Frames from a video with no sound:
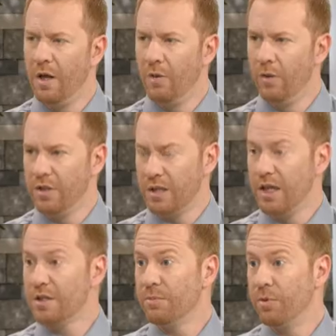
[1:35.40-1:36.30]
Well, there's a
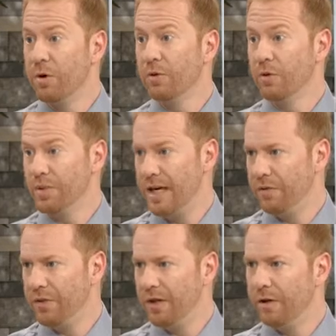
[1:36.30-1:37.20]
lot of support groups
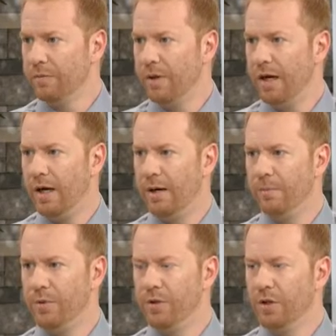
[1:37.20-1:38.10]
out there.
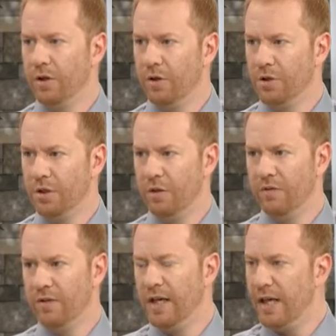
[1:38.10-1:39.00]
You can go to your
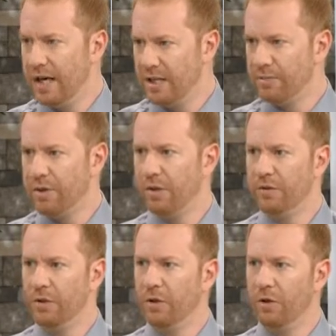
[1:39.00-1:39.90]
VA hospital,
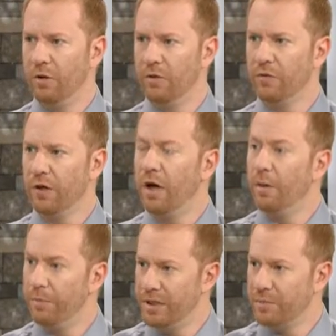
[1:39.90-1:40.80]
you can go look for an
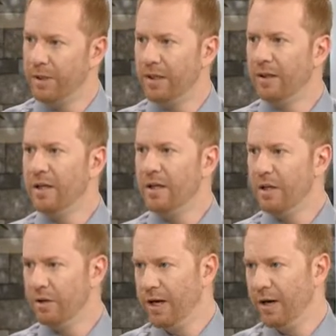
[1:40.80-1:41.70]
ombudsman
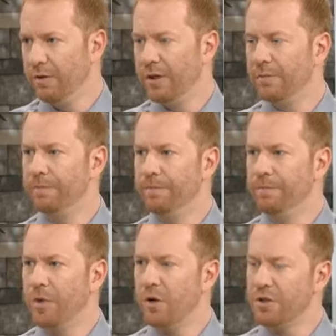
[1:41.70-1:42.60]
in your area.
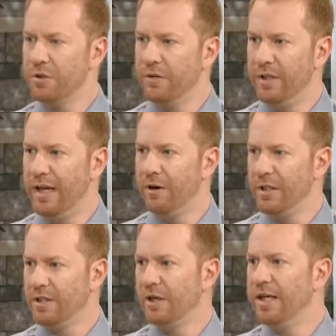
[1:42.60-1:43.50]
Also, the
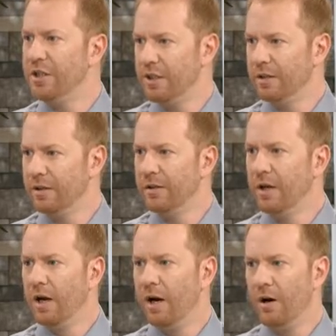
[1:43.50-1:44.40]
areas on aging
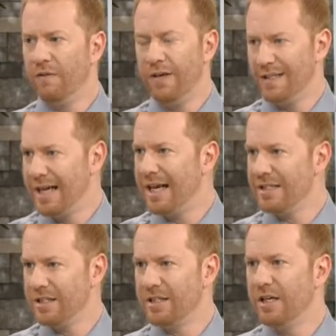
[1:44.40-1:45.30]
are
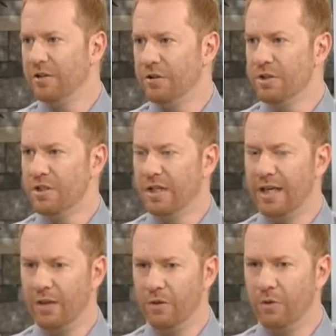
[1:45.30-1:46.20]
fantastic centers to
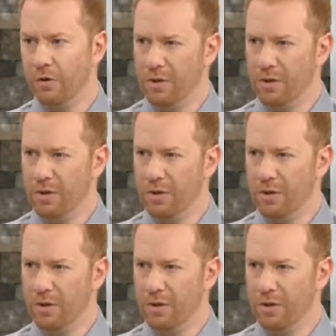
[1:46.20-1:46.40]
get you, or